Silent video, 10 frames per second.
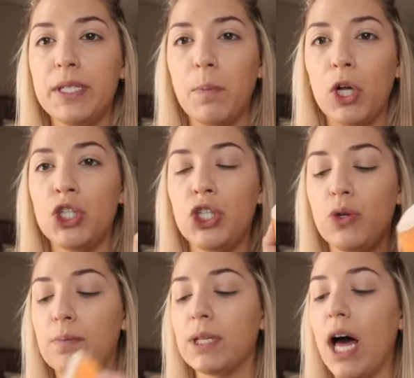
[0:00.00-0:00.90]
sponge
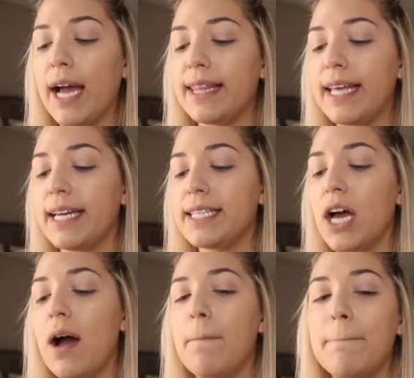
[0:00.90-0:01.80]
to apply this.
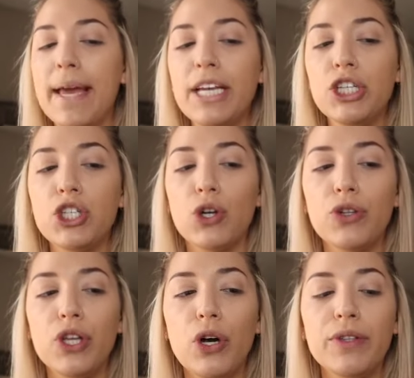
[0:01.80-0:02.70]
Make sure
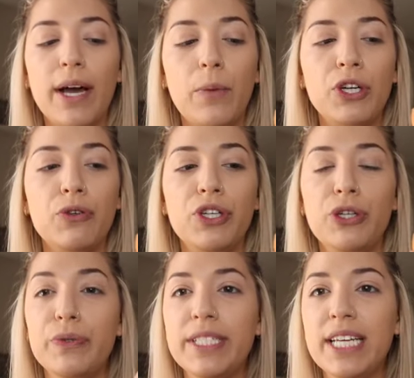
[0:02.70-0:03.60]
though that when you're
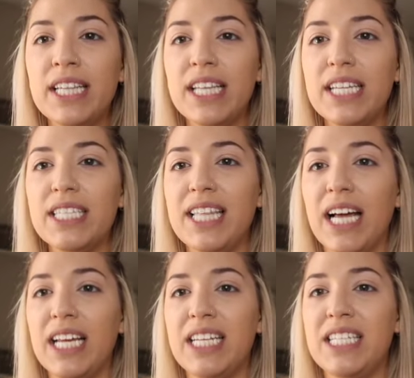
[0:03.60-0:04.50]
using this
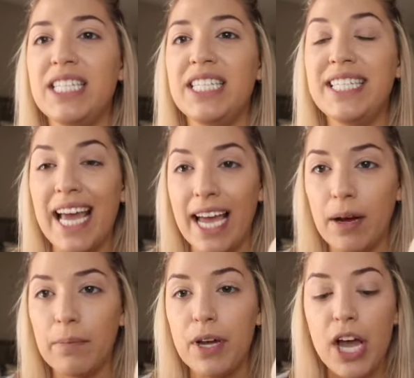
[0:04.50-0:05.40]
that it is
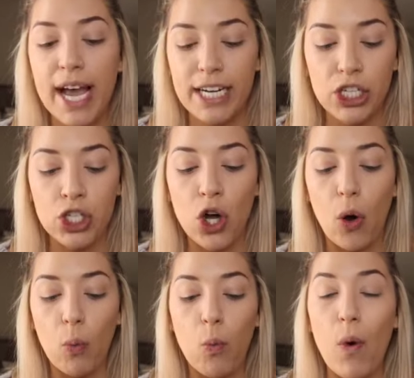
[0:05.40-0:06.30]
damp. It is
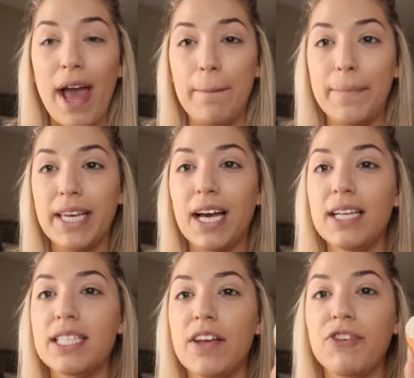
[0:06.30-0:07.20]
not wet,
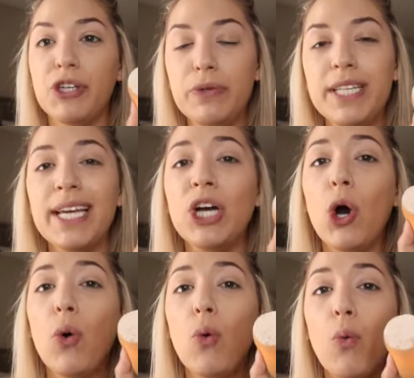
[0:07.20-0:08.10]
because if you take
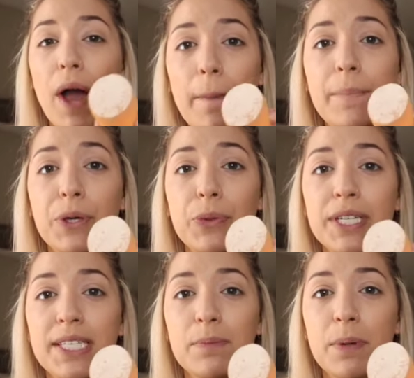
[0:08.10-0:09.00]
a wet
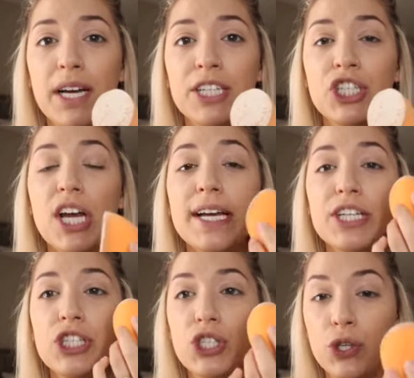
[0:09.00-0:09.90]
beauty sponge
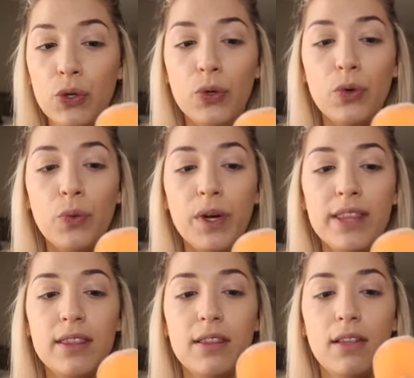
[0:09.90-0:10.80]

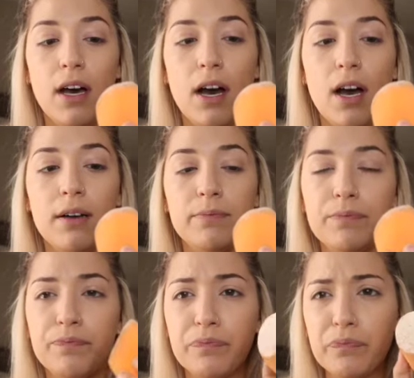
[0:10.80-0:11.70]
with
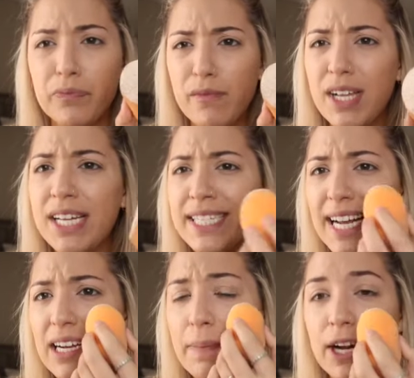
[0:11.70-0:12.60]
the
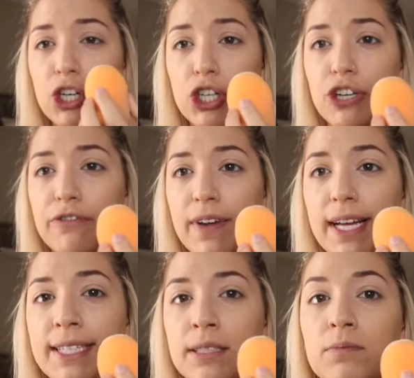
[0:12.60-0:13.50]
setting powder to your
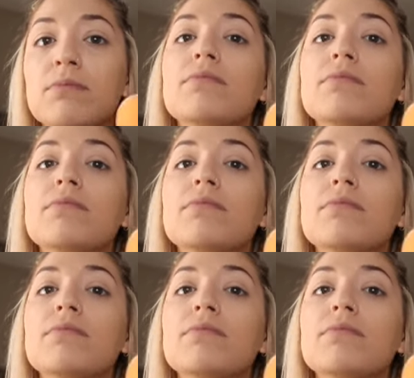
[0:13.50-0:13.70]
face,